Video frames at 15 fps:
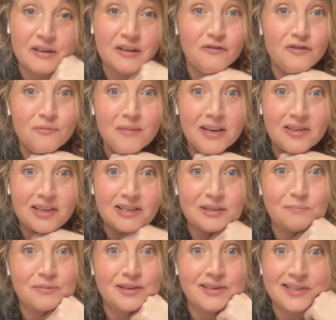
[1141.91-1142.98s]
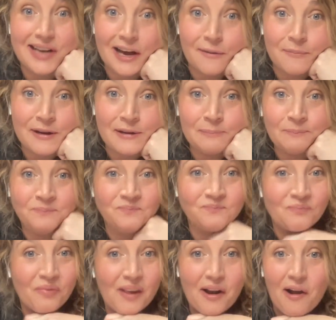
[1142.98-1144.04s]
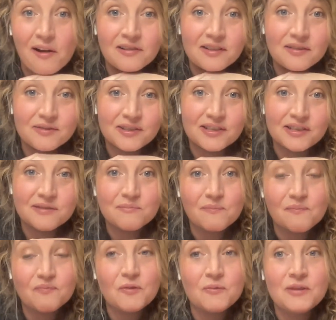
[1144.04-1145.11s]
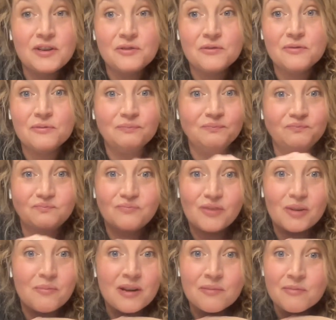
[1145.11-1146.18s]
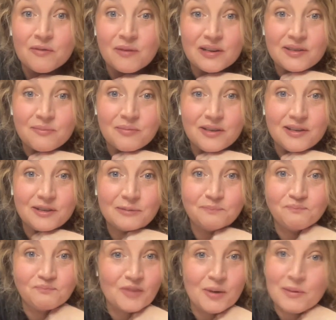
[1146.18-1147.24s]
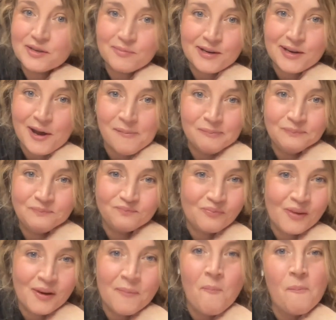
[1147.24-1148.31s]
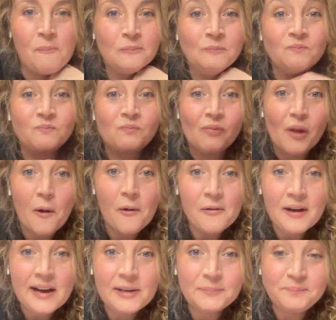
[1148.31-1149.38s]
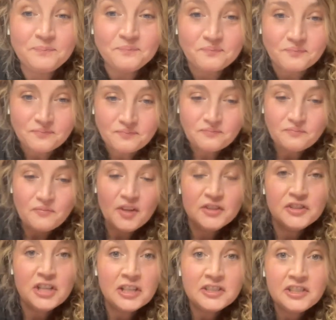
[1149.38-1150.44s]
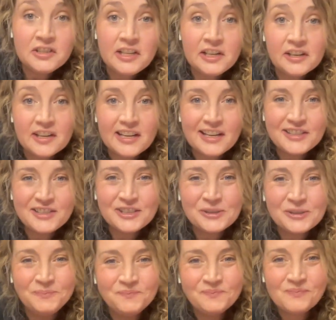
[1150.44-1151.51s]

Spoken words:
And if you make this, please tag me. I love seeing when you make my recipes. It makes my day. All right. Talk to you later, Kittch.